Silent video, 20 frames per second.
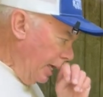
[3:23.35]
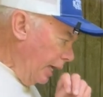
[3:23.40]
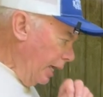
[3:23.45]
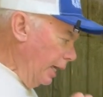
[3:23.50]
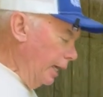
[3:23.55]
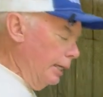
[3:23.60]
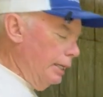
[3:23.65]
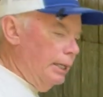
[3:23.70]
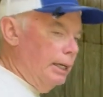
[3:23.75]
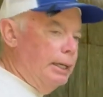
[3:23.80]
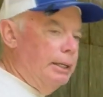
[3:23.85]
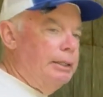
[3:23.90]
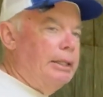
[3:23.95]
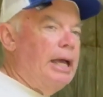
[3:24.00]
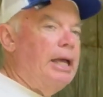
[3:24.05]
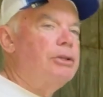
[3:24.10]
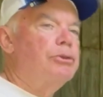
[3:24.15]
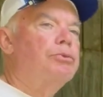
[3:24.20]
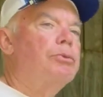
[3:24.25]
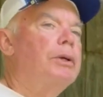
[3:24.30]
And
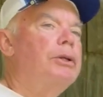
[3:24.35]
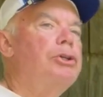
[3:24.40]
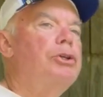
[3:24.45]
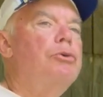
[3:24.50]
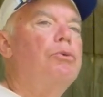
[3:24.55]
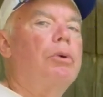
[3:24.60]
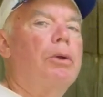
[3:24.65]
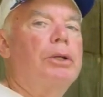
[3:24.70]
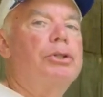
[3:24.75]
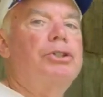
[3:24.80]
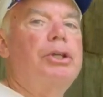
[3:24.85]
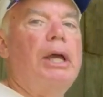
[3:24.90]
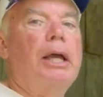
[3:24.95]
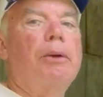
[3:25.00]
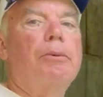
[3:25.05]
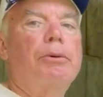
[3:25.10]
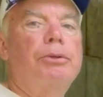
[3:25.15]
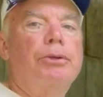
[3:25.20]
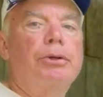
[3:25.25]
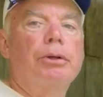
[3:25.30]
that's when you want to
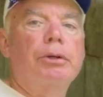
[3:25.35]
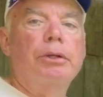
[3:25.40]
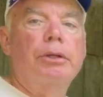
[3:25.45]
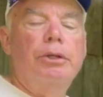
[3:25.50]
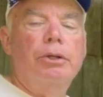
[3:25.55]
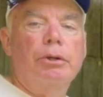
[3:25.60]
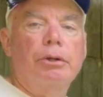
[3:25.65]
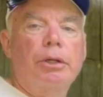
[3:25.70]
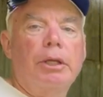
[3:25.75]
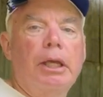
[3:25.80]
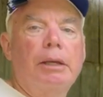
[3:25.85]
check with your